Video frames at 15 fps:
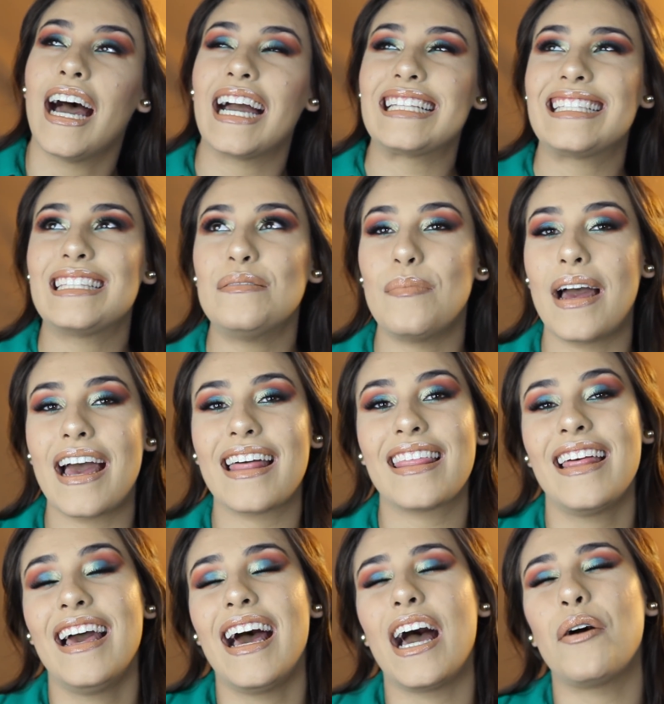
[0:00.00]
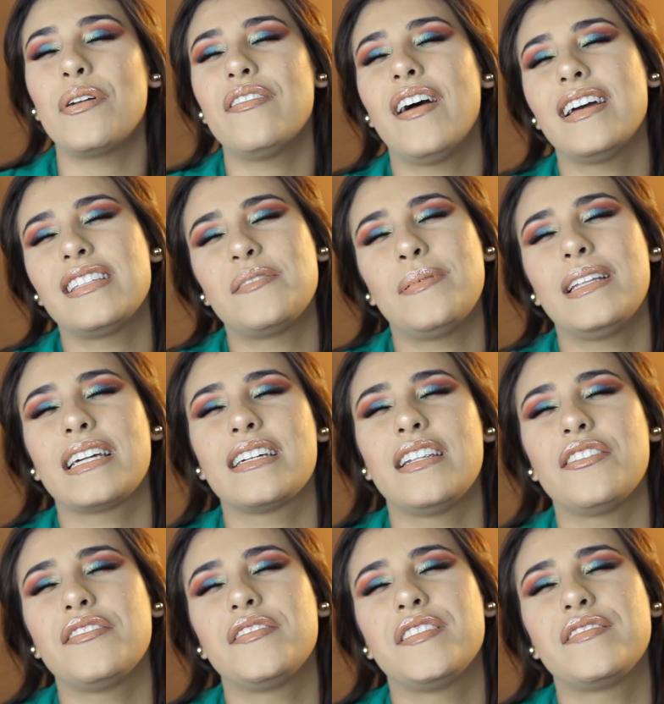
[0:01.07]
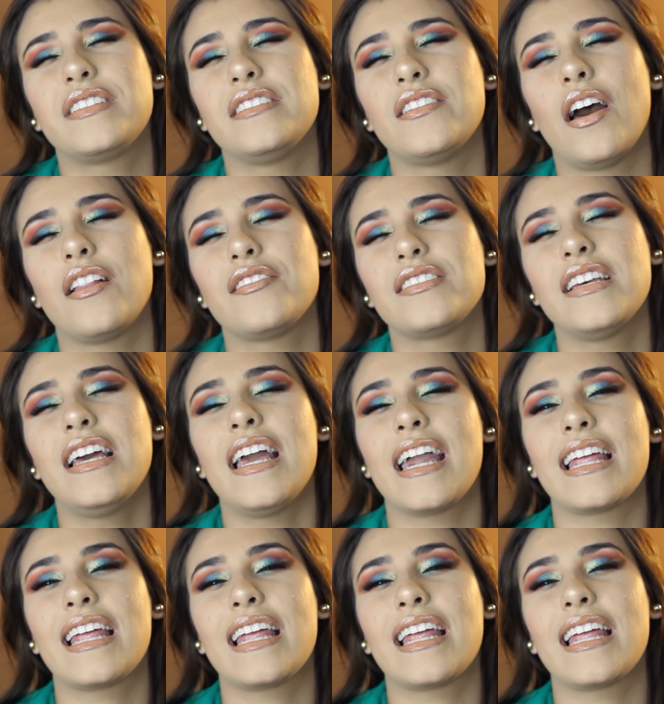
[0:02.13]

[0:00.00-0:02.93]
I did the math. I would have had to spend like another $15.